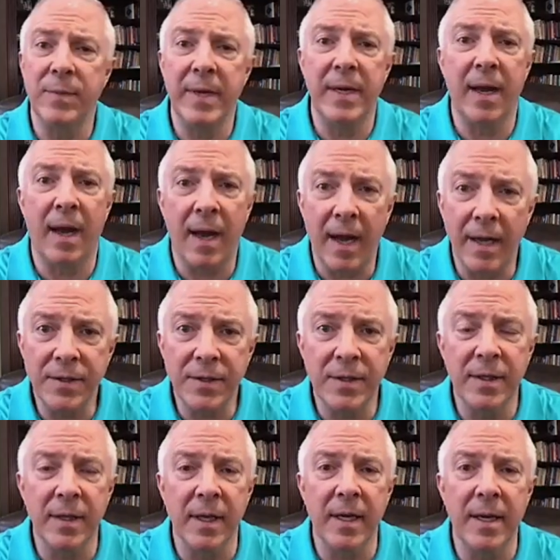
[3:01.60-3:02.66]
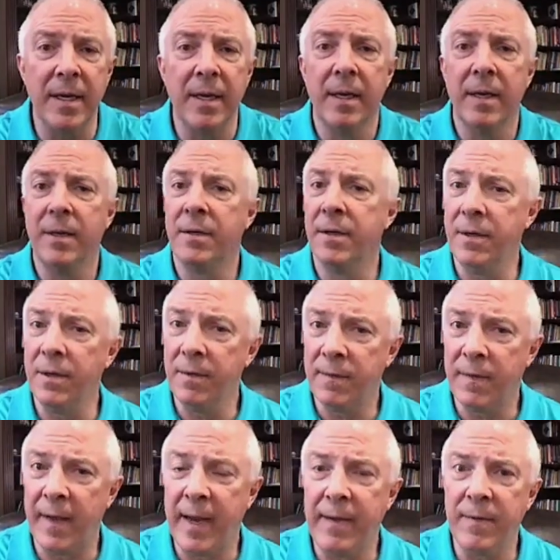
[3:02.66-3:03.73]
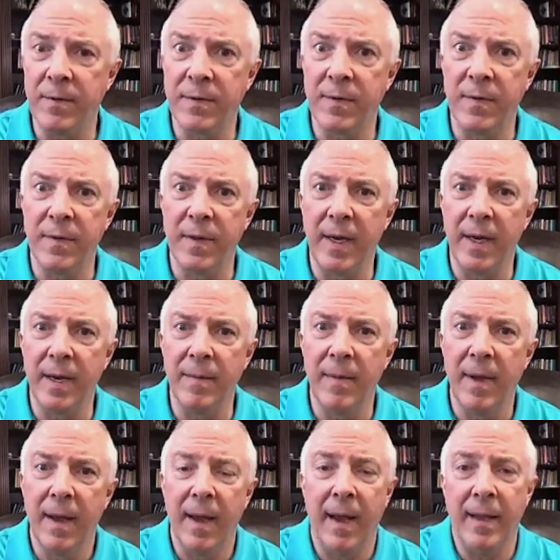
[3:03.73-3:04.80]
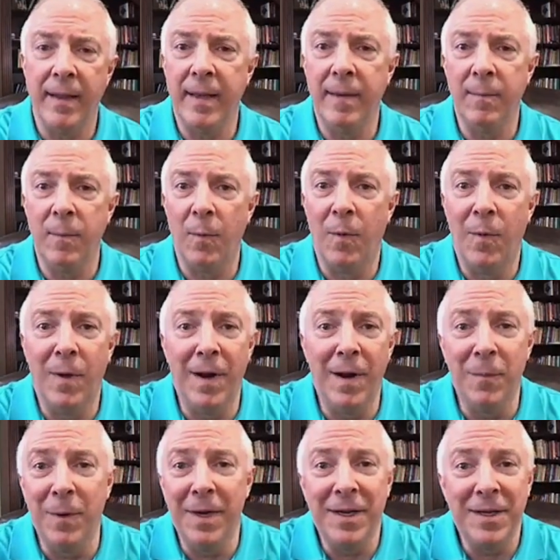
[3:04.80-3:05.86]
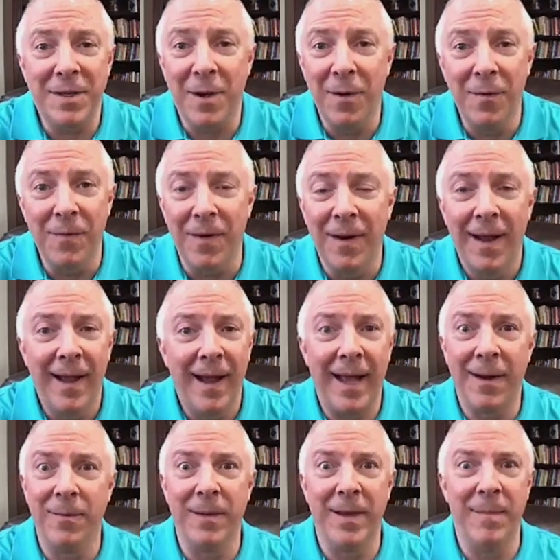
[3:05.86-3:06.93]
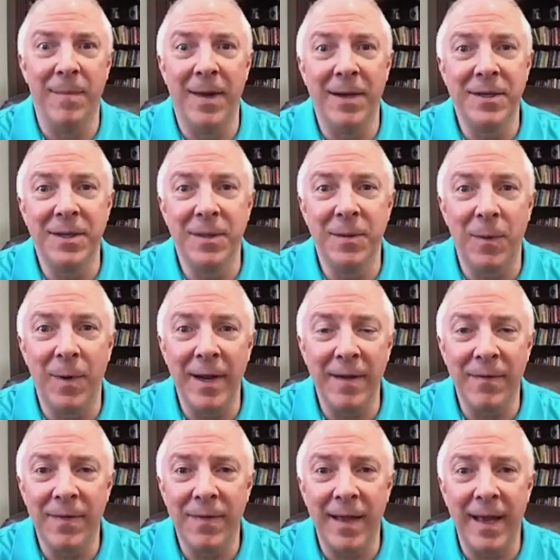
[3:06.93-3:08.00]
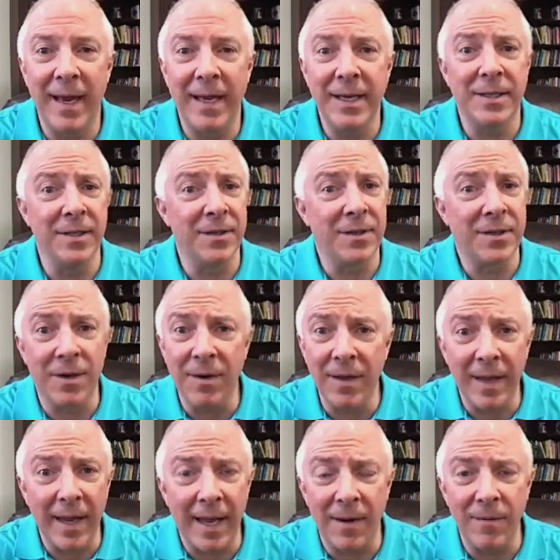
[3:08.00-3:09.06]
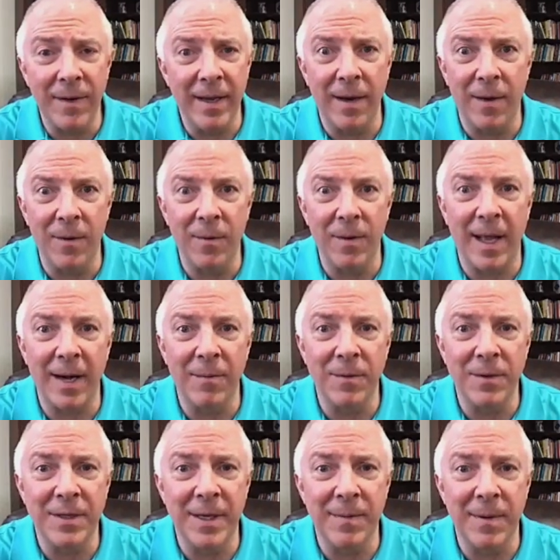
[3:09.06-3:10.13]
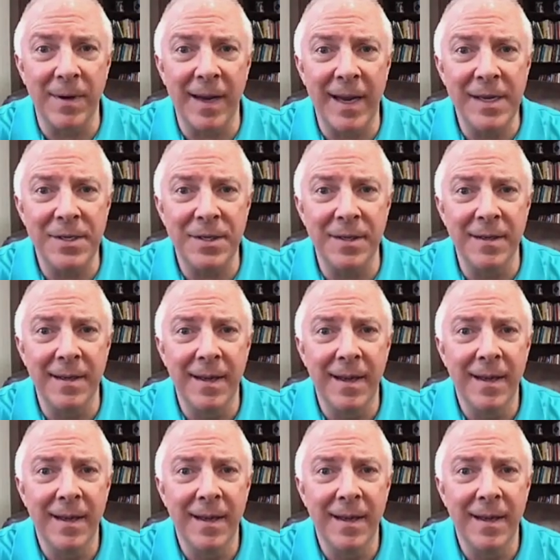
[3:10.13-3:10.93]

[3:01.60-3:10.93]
me constantly to do favors for them, and then when it's over, I don't get much in the way of thanks, and certainly I don't get a whole lot of reciprocation.